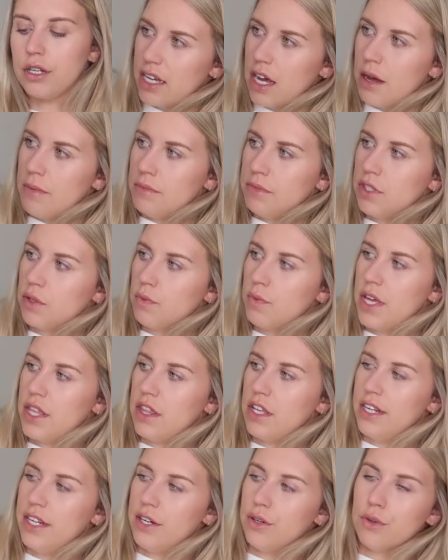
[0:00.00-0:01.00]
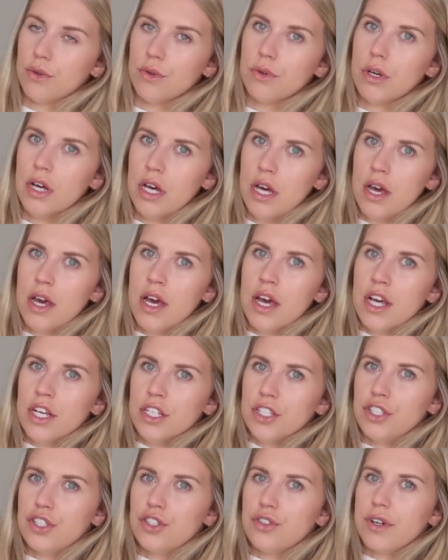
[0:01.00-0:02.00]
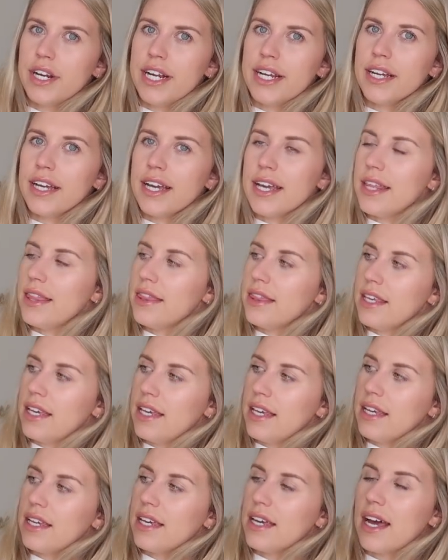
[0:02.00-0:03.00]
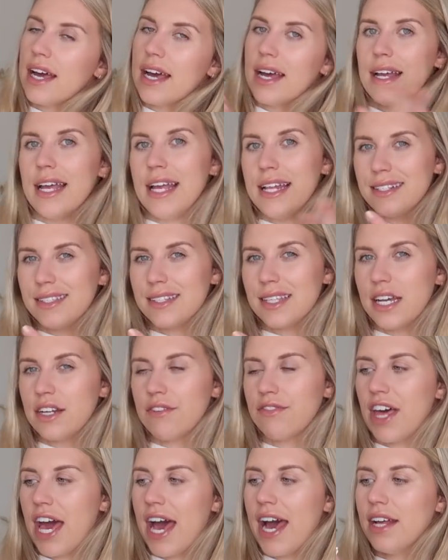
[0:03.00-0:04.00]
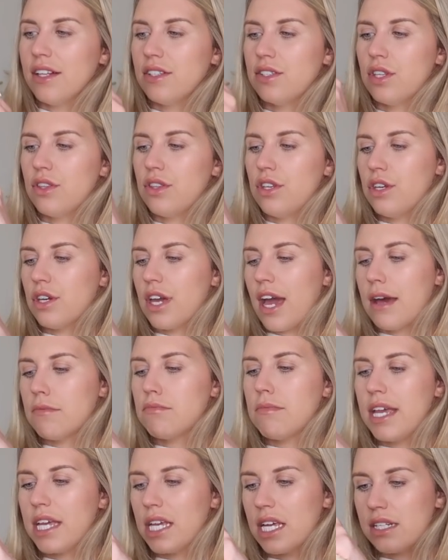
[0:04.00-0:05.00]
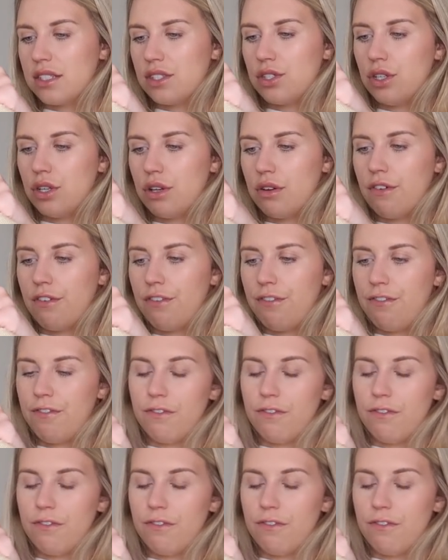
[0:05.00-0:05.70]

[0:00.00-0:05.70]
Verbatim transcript: Comes with a little string in the inside of the hat so that you can make it to